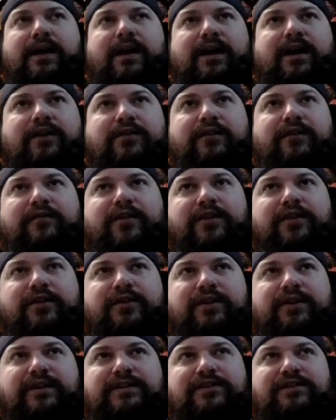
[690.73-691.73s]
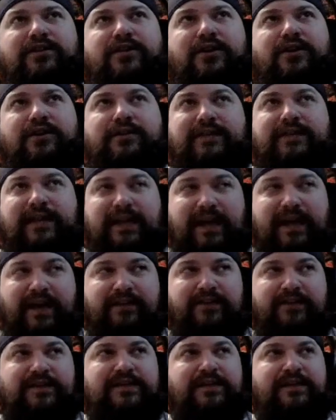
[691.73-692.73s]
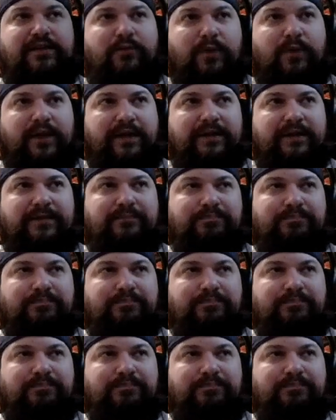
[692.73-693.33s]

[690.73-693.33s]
Craven the Hunter. I saw day after seeing Wicked,